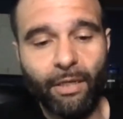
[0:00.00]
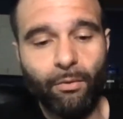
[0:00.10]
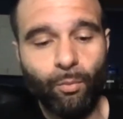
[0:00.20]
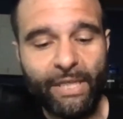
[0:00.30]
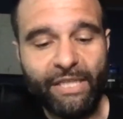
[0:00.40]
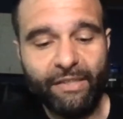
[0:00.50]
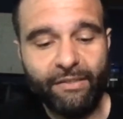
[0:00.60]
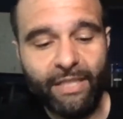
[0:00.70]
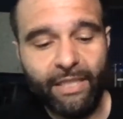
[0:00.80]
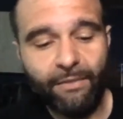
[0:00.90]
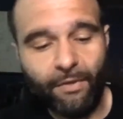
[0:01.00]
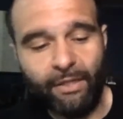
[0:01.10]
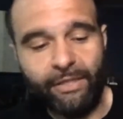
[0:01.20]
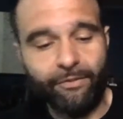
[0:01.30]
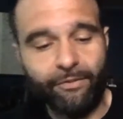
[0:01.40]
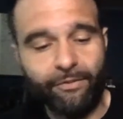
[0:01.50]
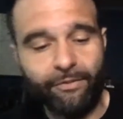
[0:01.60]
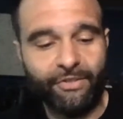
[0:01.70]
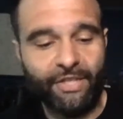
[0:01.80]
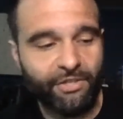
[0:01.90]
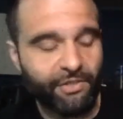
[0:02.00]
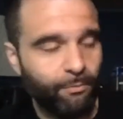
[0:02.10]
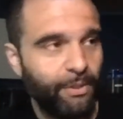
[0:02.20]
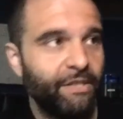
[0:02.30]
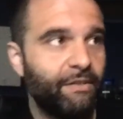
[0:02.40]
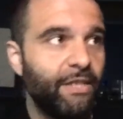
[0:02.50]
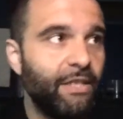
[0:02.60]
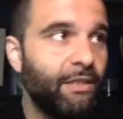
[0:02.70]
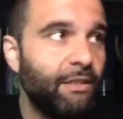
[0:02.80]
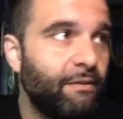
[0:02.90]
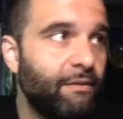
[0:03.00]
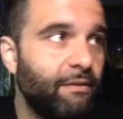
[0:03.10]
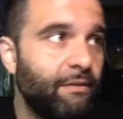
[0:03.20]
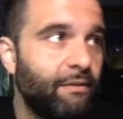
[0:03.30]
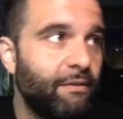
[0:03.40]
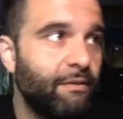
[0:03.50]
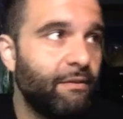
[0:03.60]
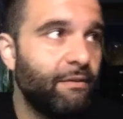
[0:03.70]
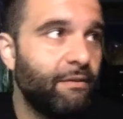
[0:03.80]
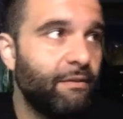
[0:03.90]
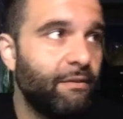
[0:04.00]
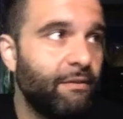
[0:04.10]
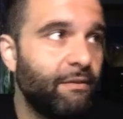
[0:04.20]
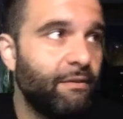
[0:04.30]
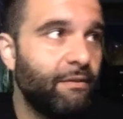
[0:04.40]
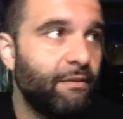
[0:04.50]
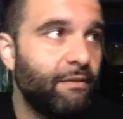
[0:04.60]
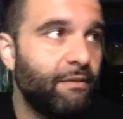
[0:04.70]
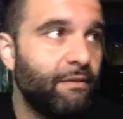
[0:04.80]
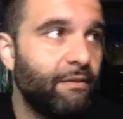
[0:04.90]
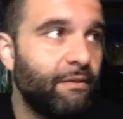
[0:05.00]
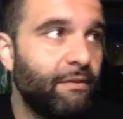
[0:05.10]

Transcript: we did the thought leaders session, we did the 6-hour session, and